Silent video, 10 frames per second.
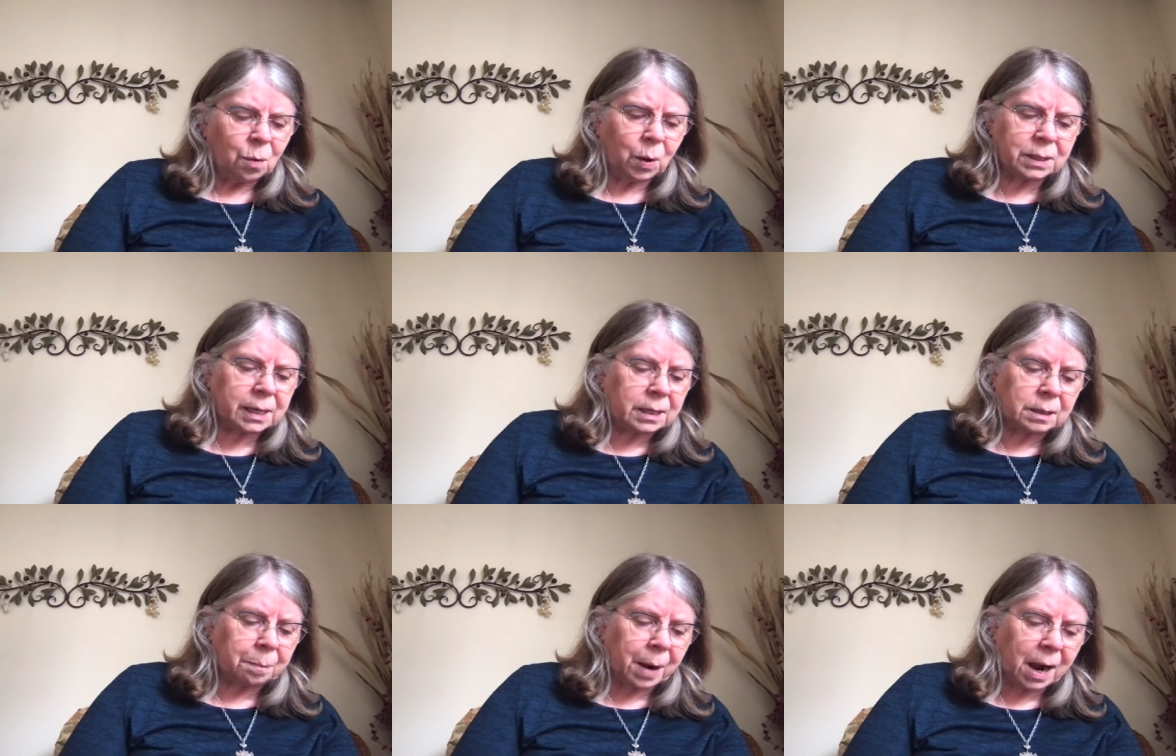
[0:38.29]
What
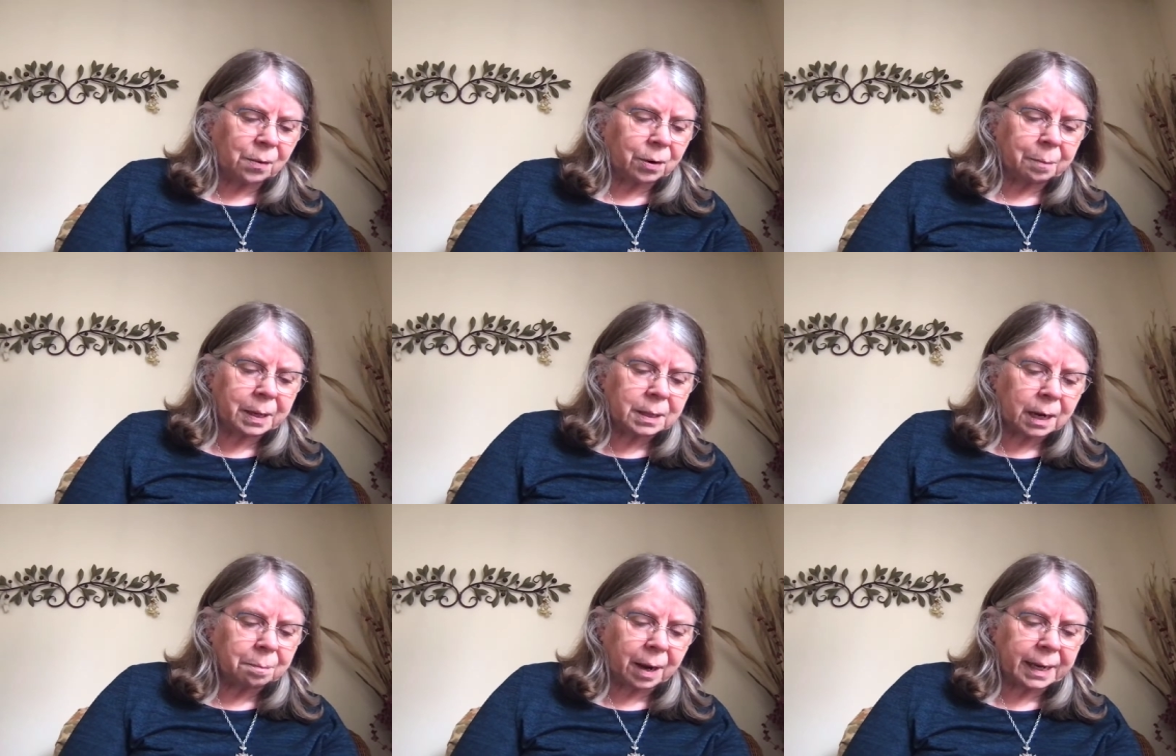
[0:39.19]
deeds of power are being
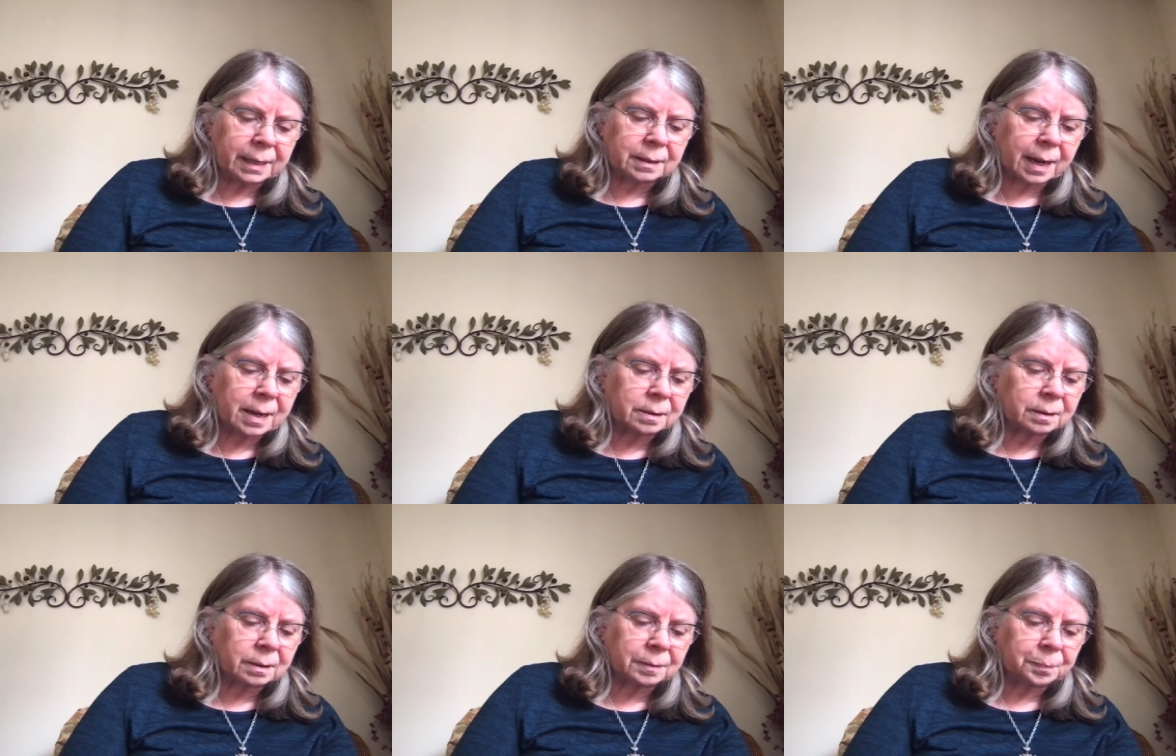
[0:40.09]
done by his
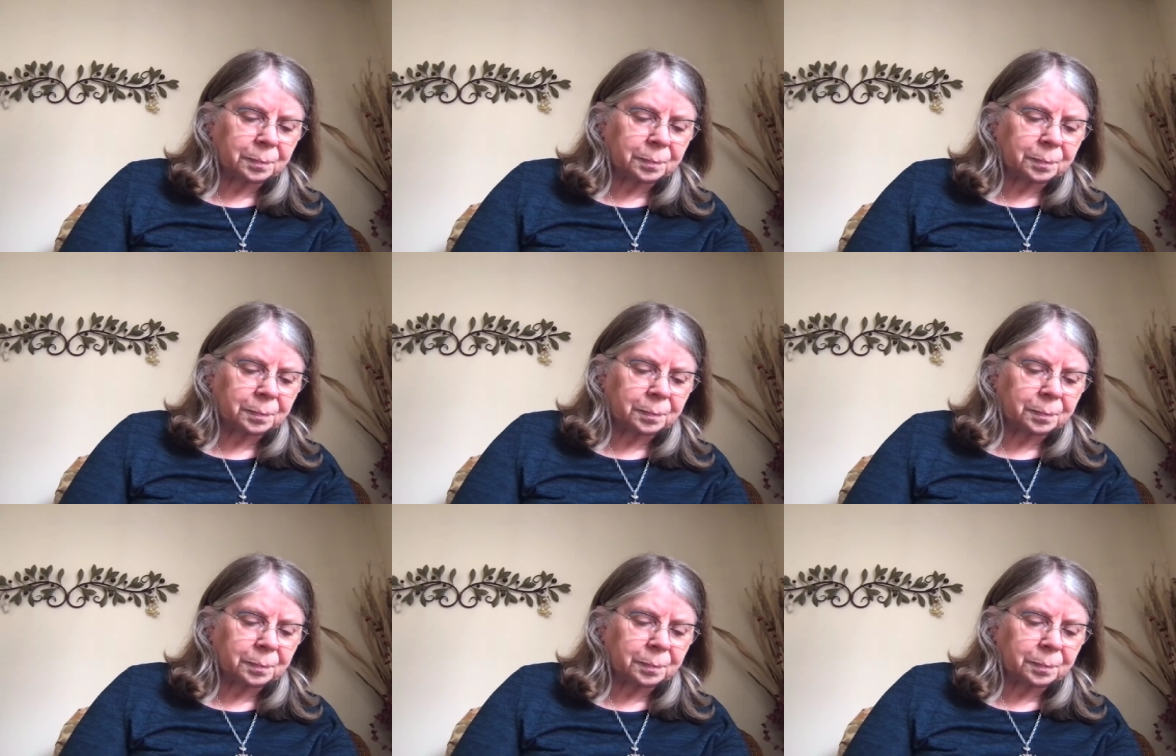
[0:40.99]
hands?